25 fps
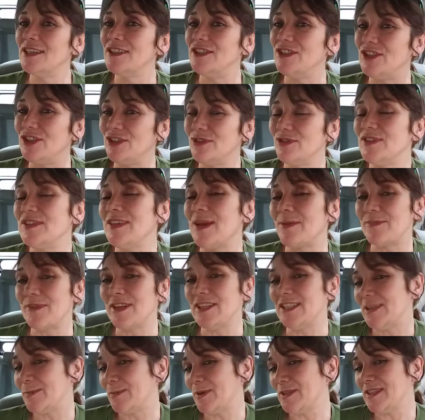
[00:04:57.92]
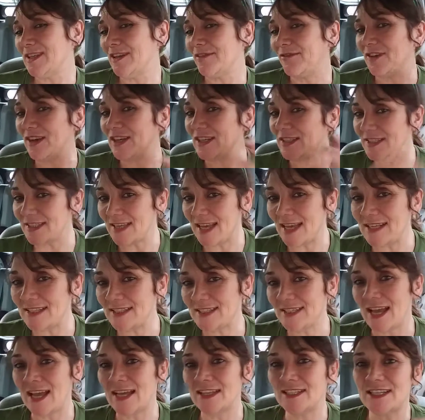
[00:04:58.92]
do something specific, set
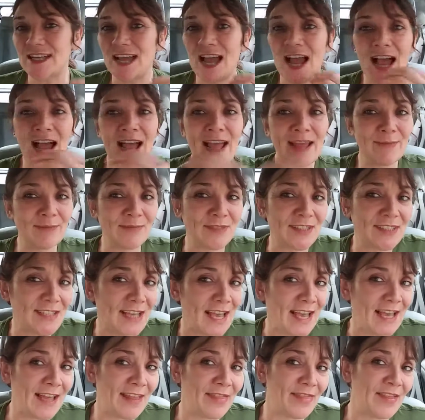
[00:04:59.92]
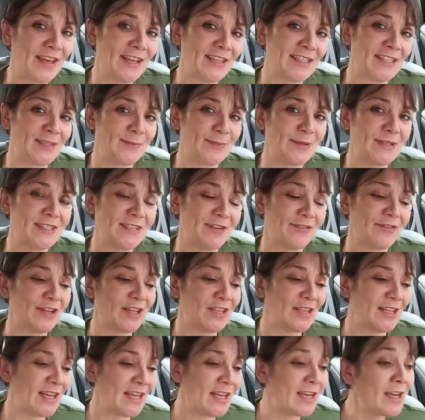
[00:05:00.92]
aside time, say things
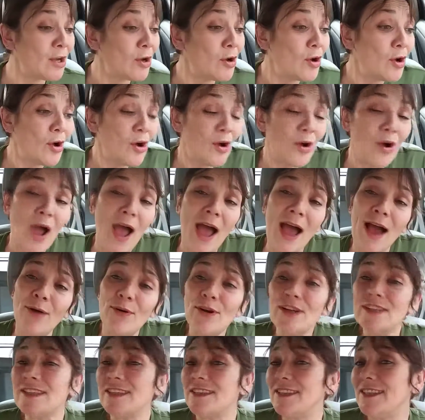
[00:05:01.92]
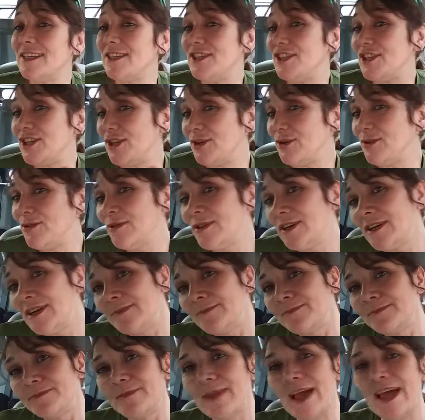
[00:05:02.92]
specifically. How is it that you
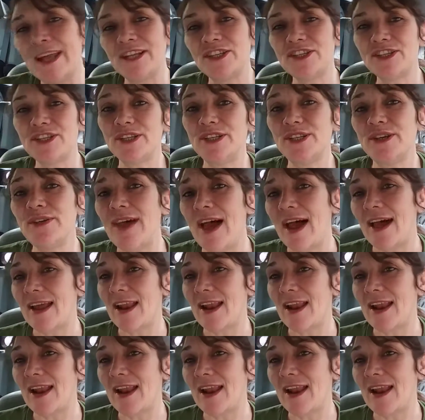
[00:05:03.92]
managed to do that?